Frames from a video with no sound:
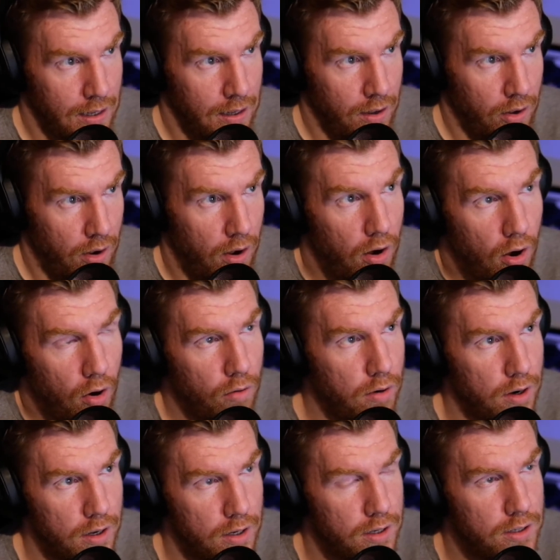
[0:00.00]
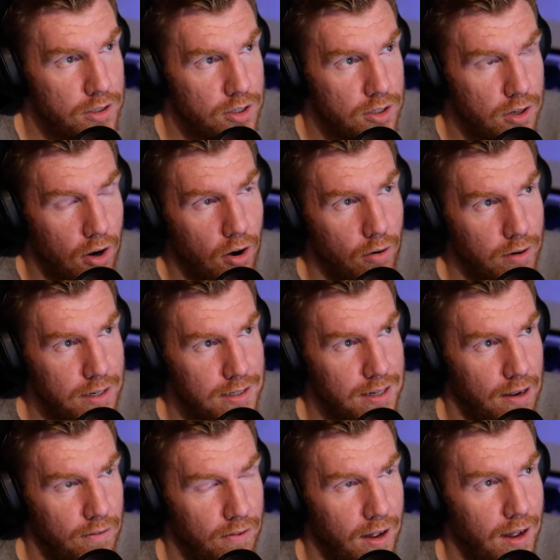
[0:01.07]
horror stories
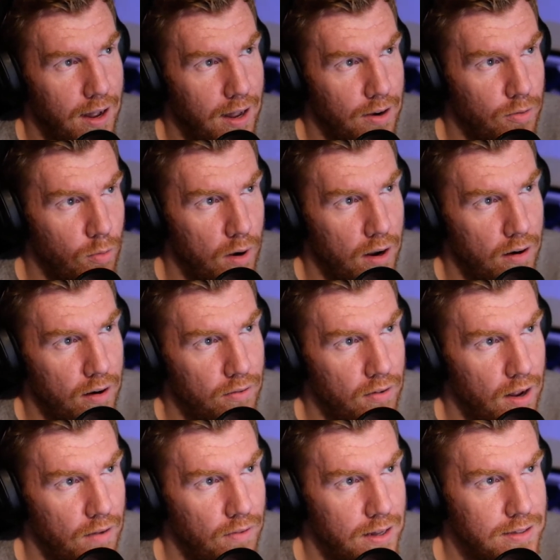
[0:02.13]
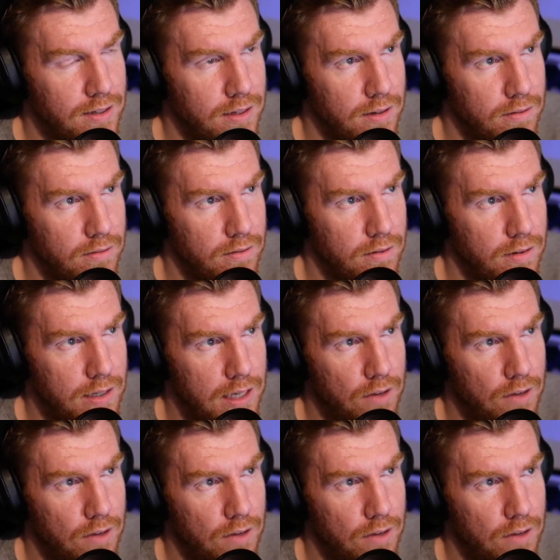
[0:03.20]
I've had where I've had to give